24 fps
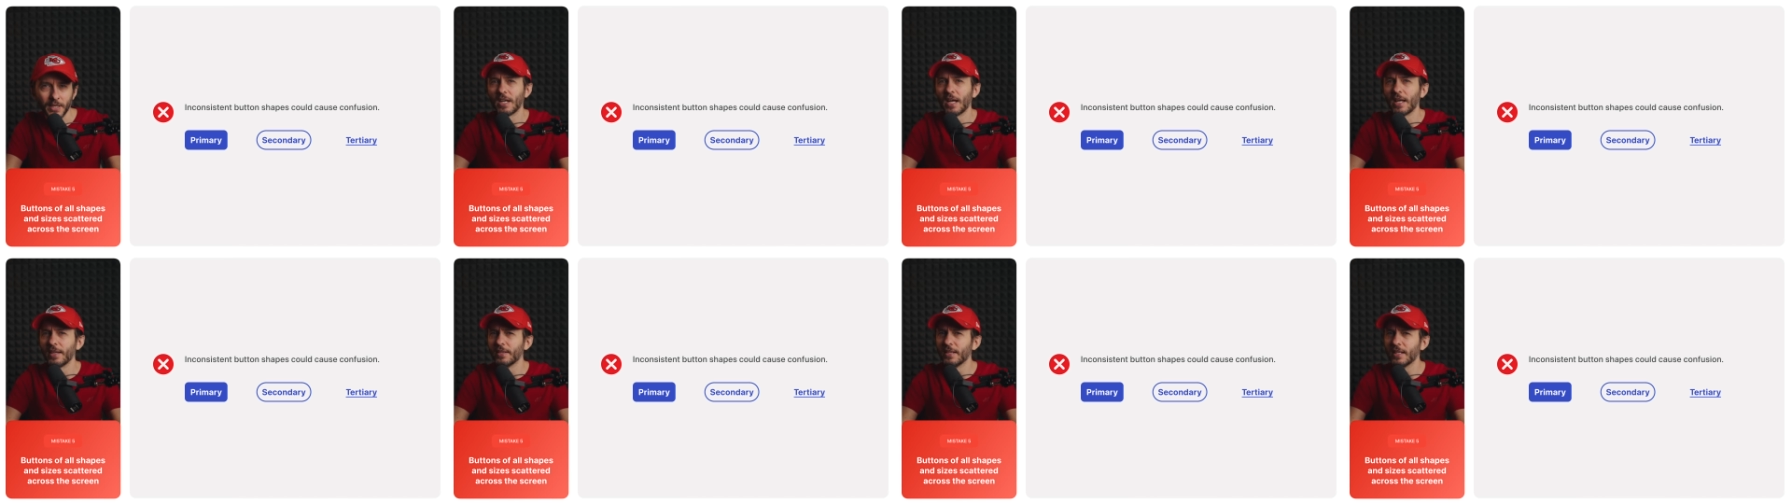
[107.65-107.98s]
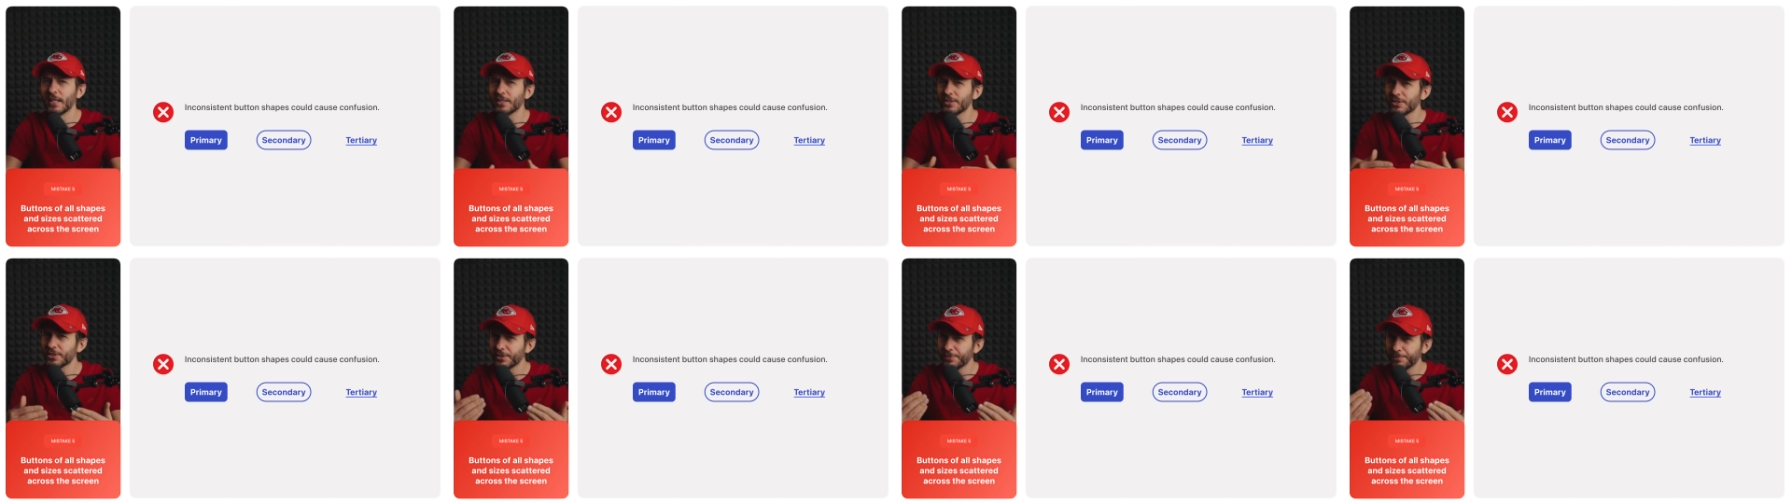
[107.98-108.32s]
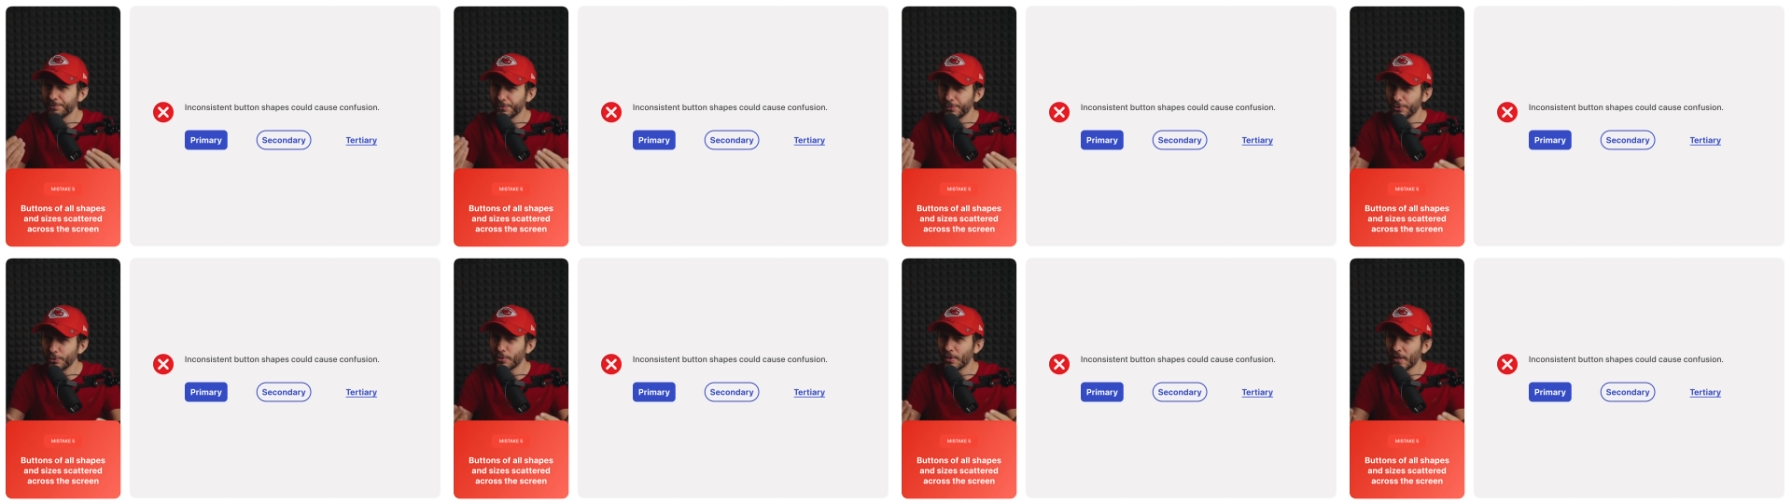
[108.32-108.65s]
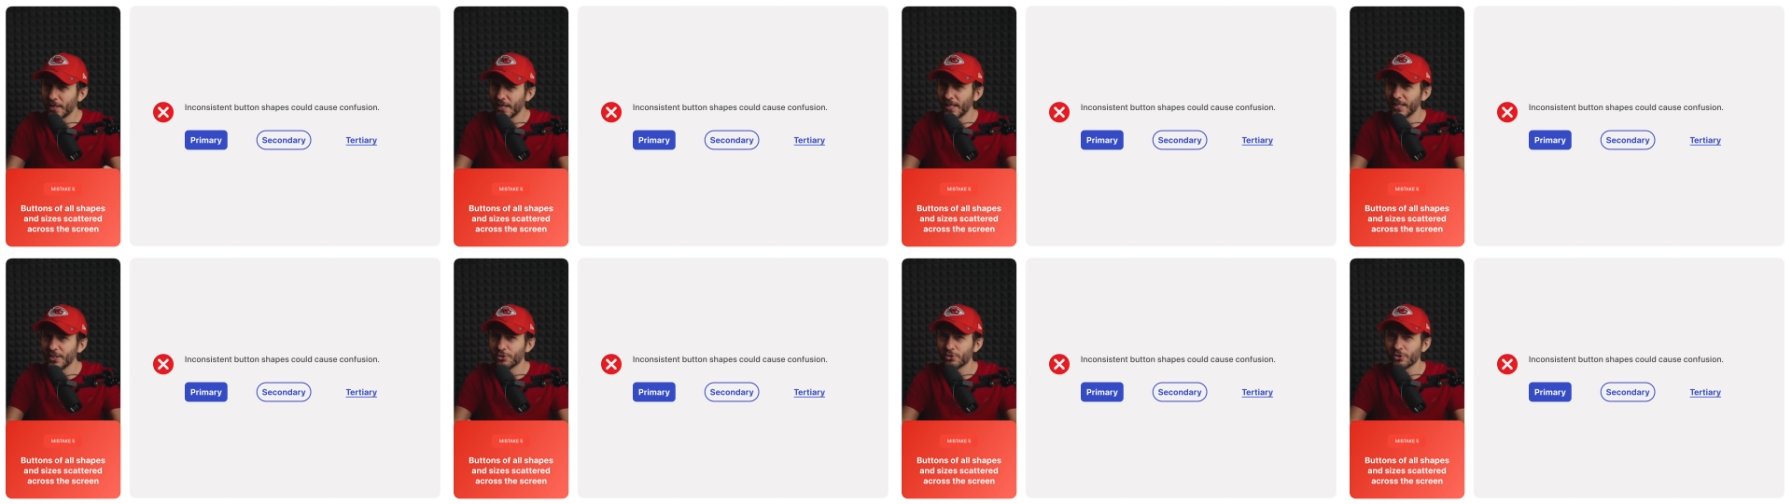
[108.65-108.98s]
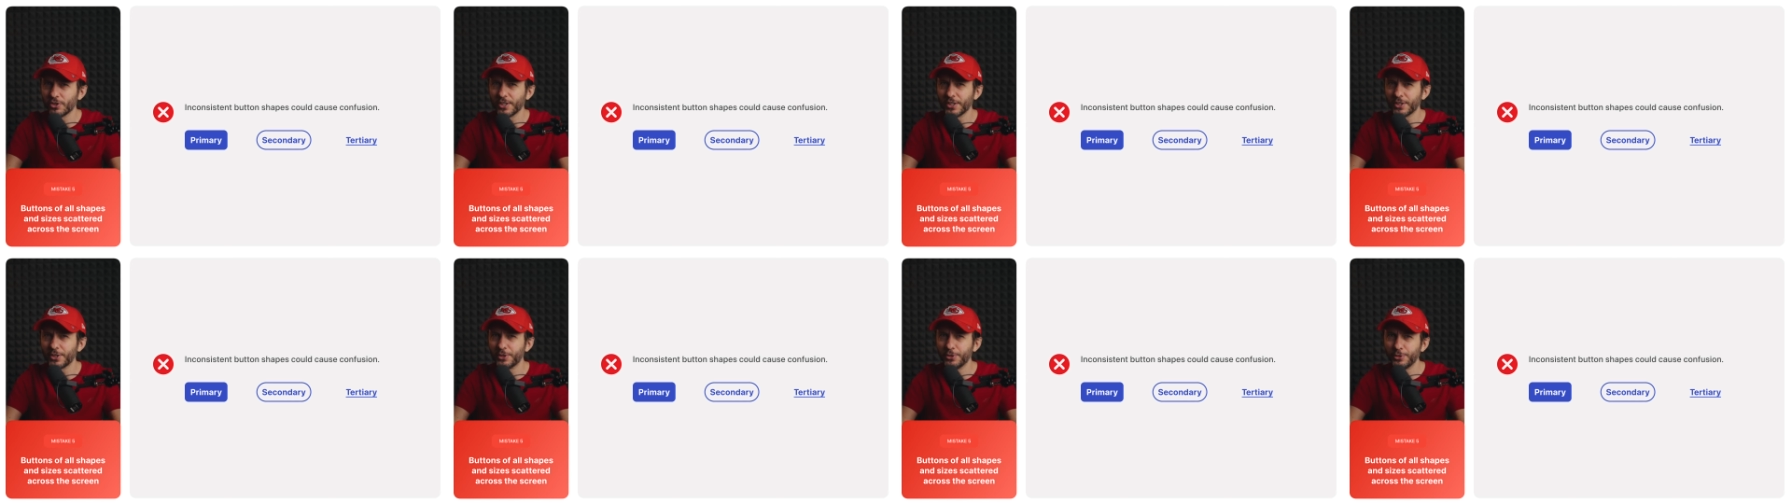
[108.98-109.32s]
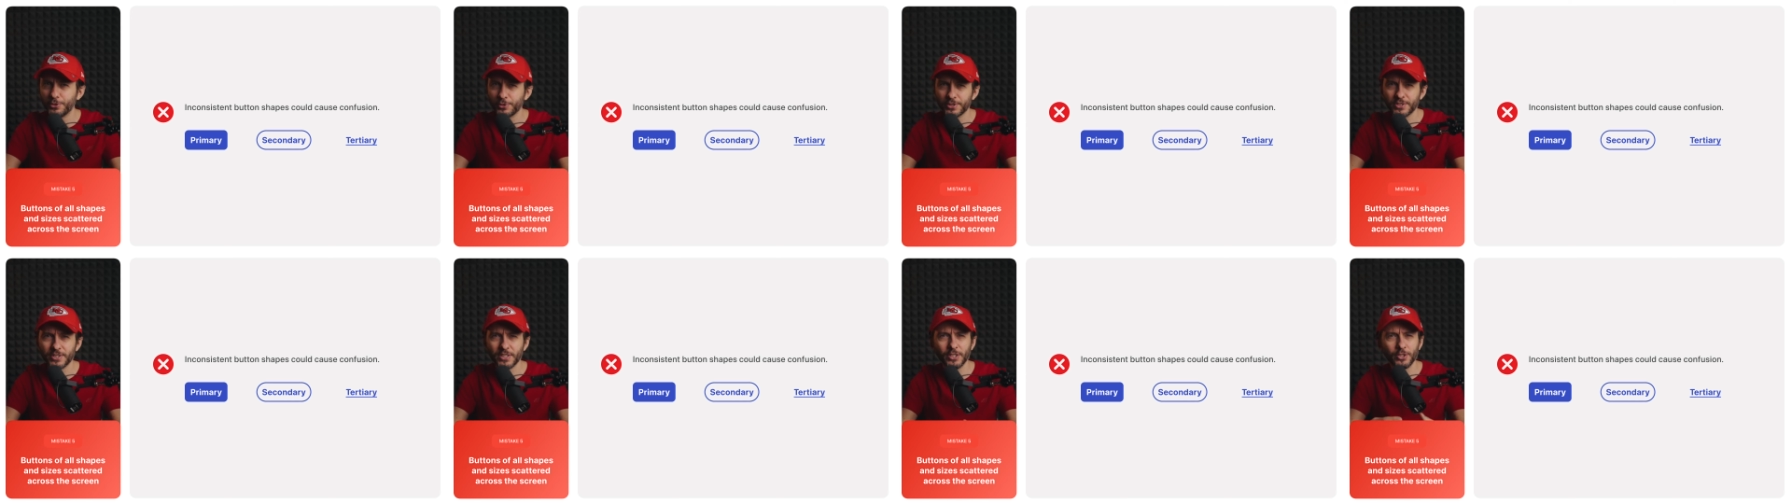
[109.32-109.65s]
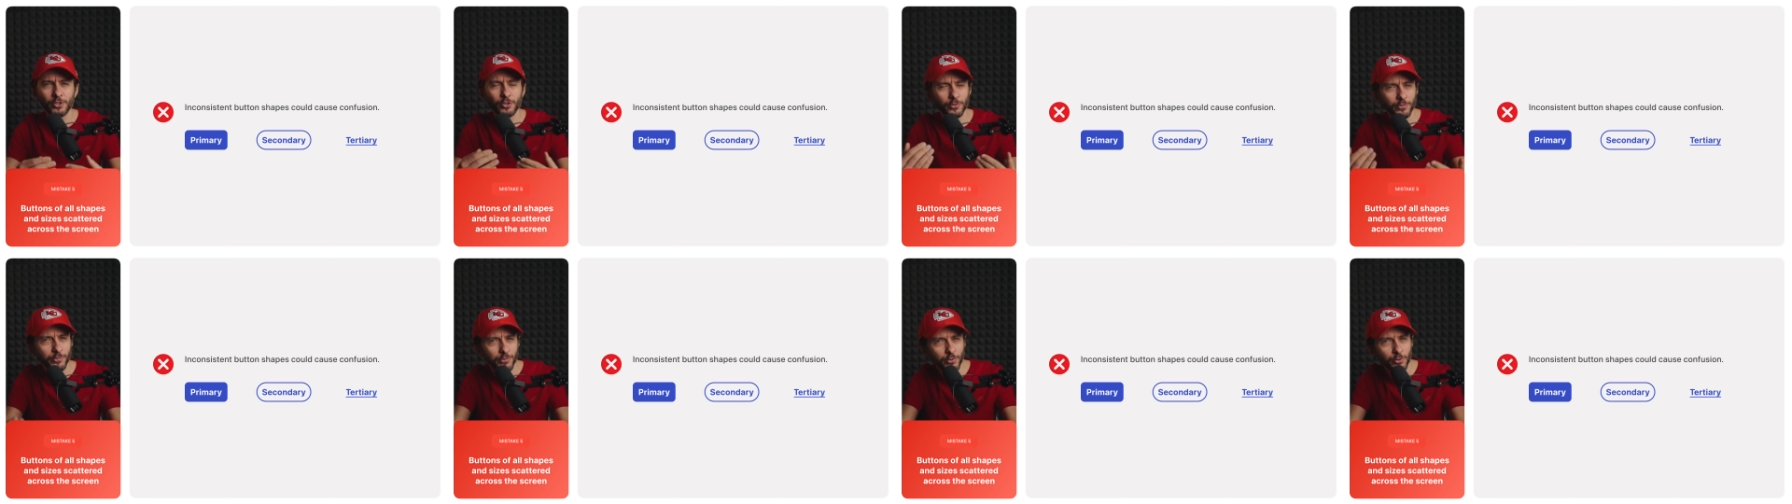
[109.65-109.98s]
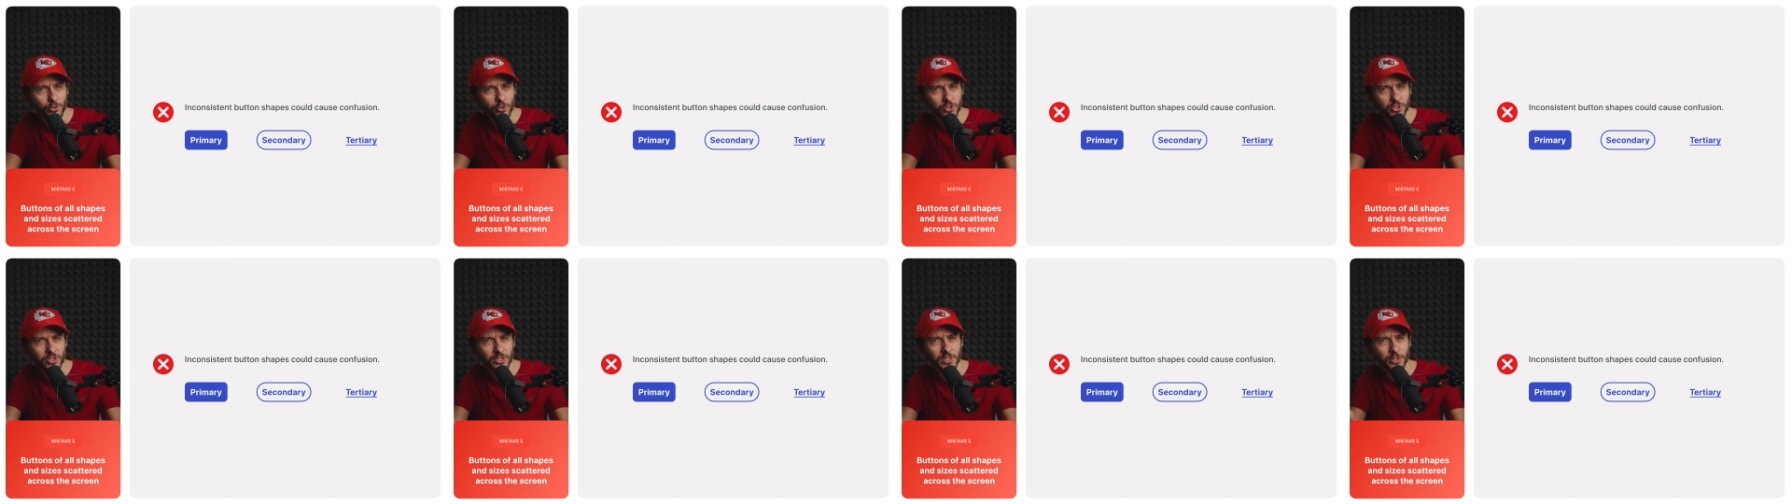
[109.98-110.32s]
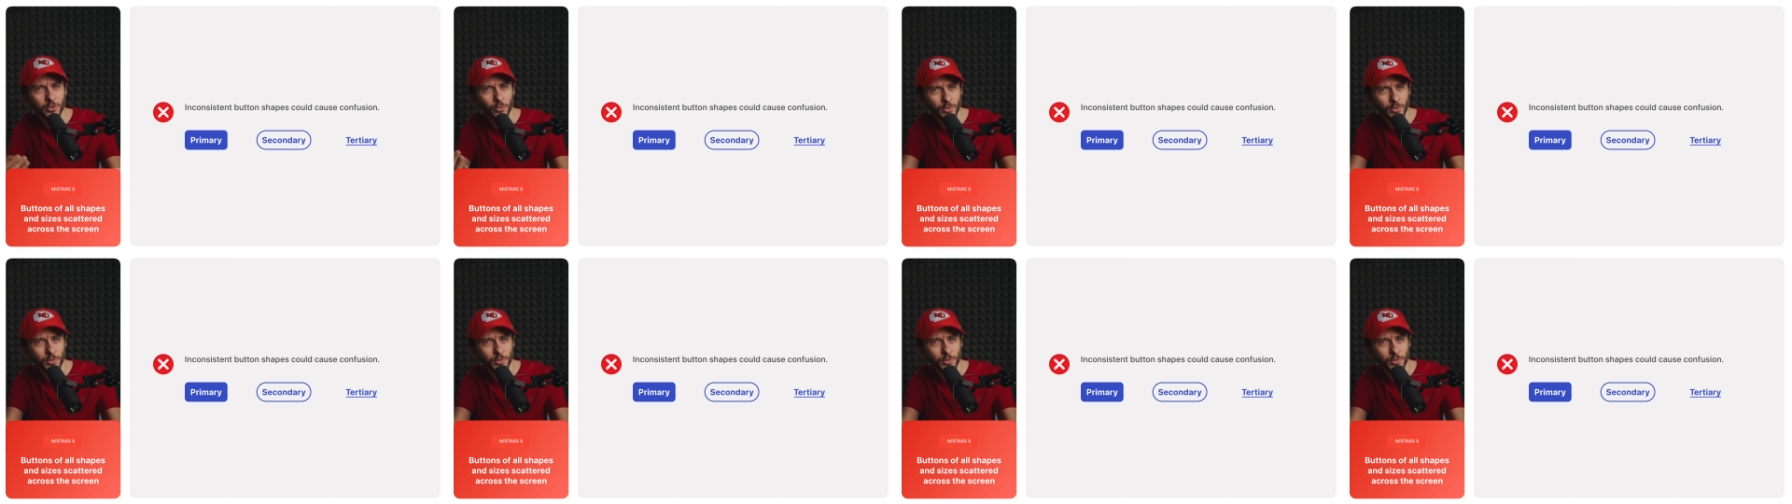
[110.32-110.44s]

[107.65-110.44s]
unless you are enjoying user confusing,